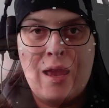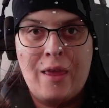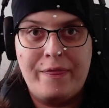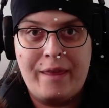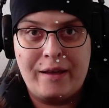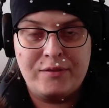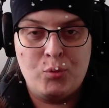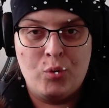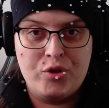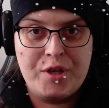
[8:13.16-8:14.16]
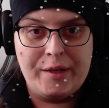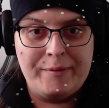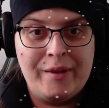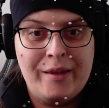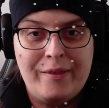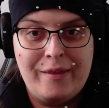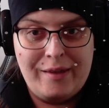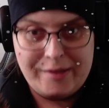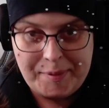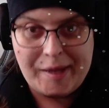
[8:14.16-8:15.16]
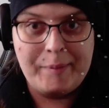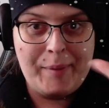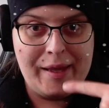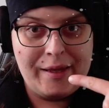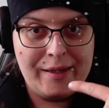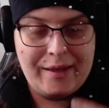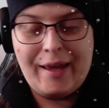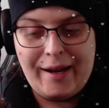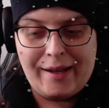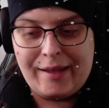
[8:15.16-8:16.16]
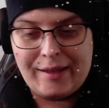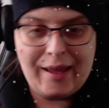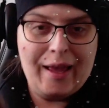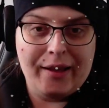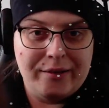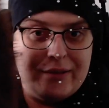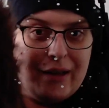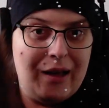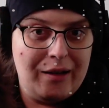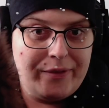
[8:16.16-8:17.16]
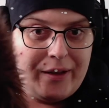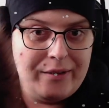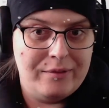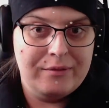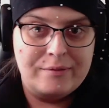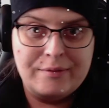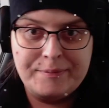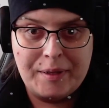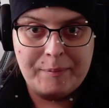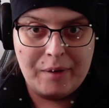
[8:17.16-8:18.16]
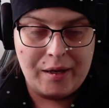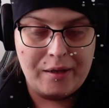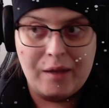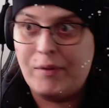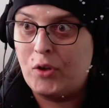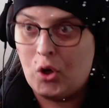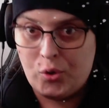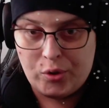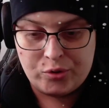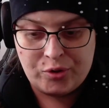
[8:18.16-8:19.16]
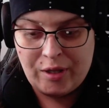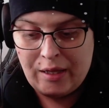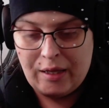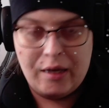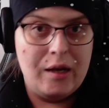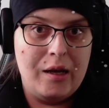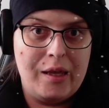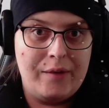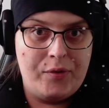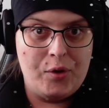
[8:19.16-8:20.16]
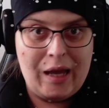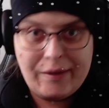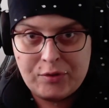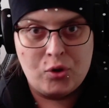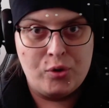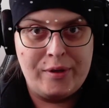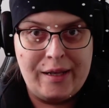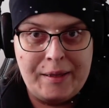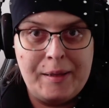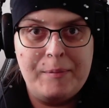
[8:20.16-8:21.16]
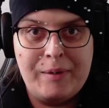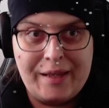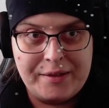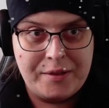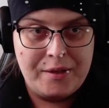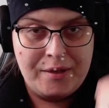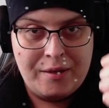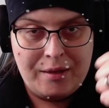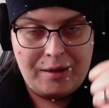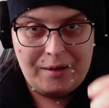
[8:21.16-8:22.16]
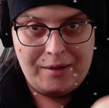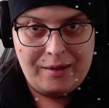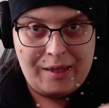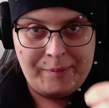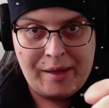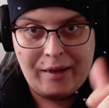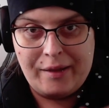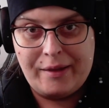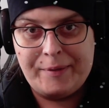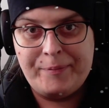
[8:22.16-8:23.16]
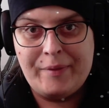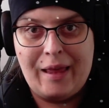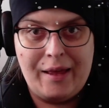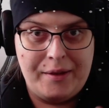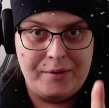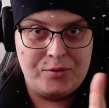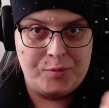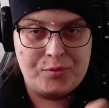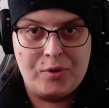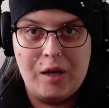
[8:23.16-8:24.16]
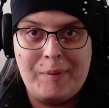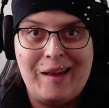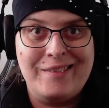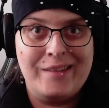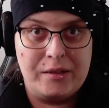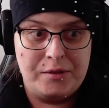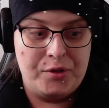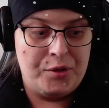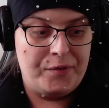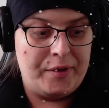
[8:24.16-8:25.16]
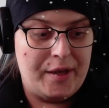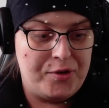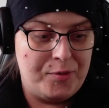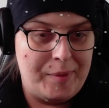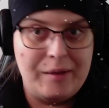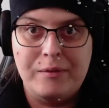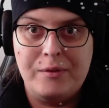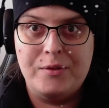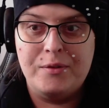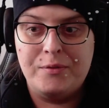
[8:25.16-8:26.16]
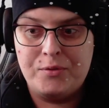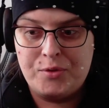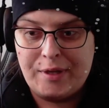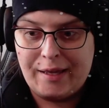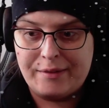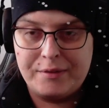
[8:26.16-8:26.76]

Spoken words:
Thanks for watching. It's been me, Haiti, and Alfred, my lovely co-host. If you haven't already, please give me a like, subscribe, and tickle the notification bell to get